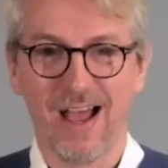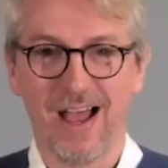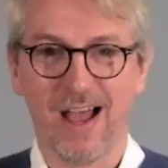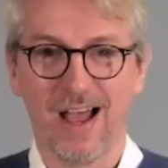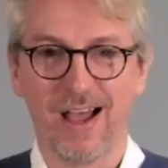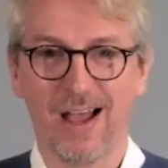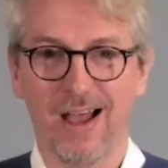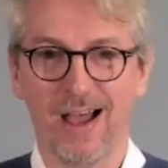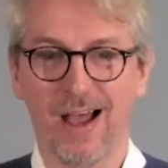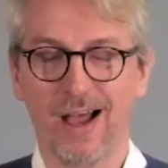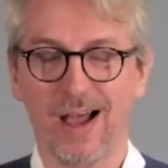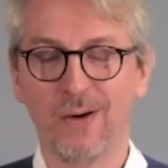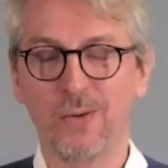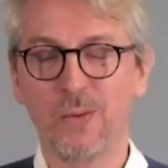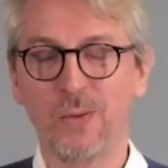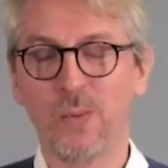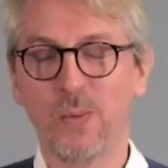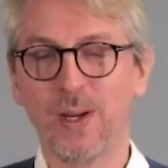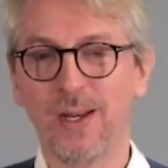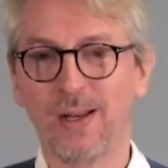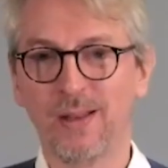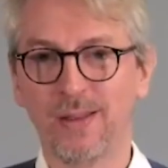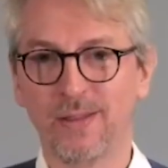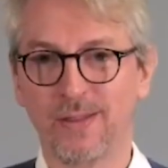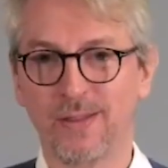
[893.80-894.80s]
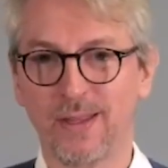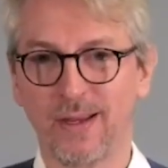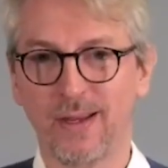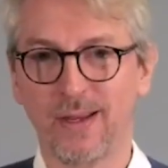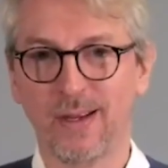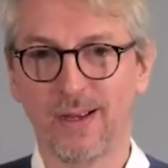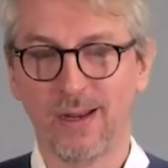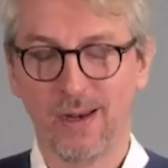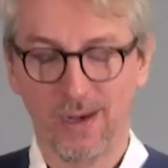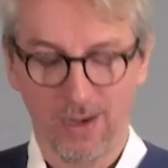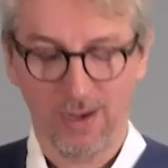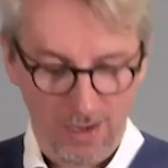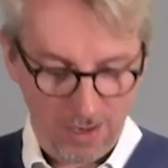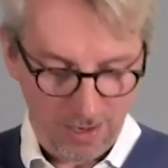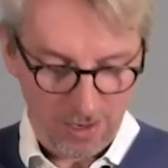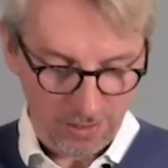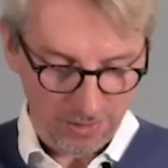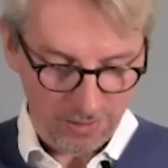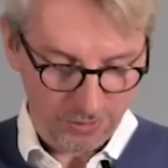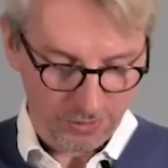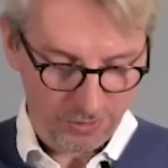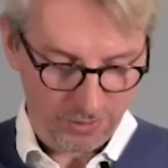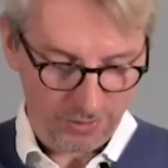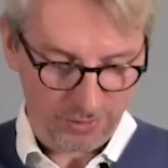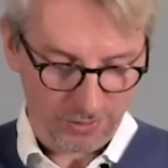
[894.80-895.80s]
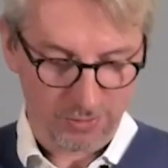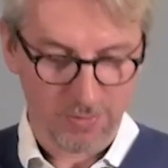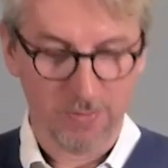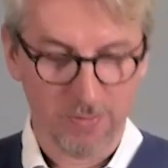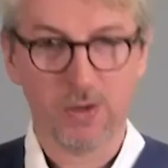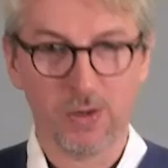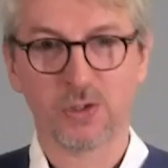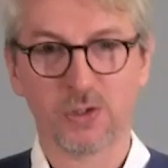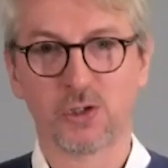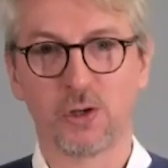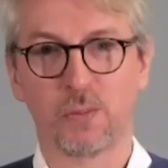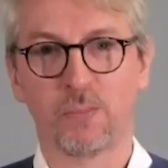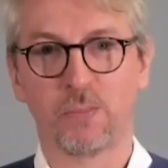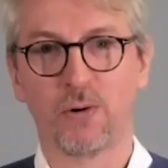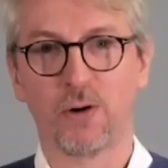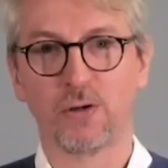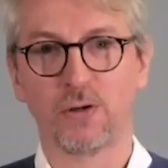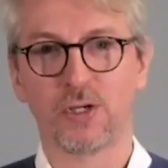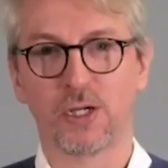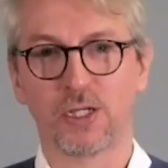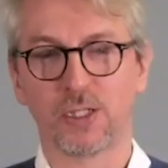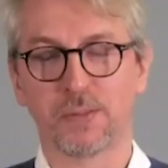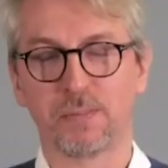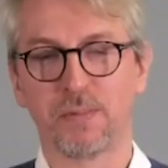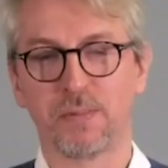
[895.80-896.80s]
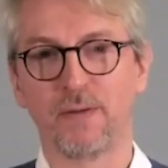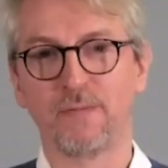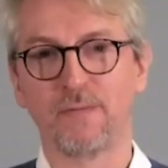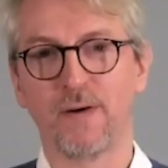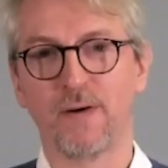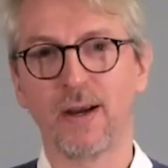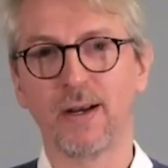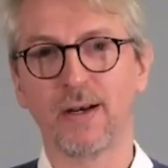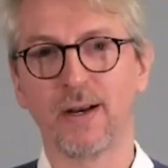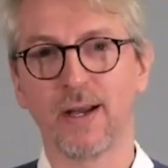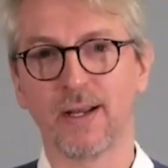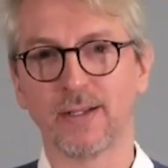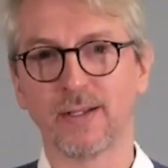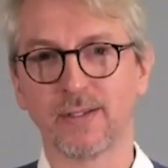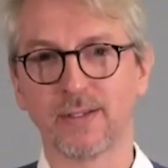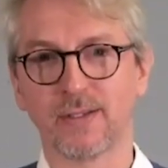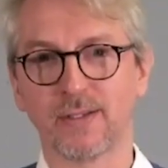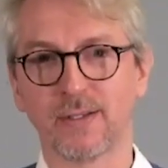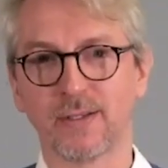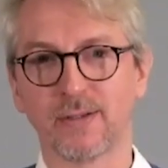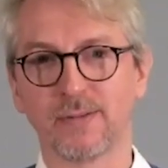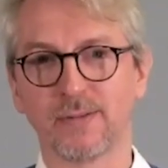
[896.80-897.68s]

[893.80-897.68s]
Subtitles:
How will the larger commercial projects be financed?